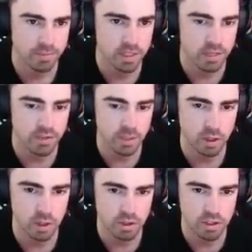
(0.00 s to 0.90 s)
Didn't even come
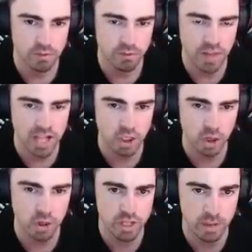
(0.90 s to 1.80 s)
close. Flash
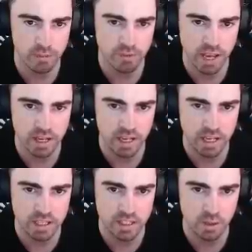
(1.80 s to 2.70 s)
Ghost up for Andy.
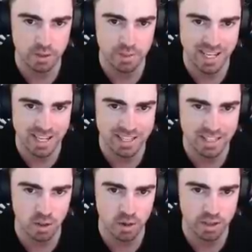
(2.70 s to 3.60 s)
Hits the ultimate
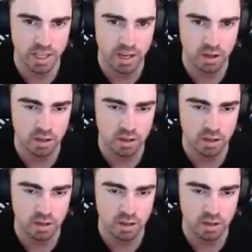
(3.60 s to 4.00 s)
instantly onto the Kale.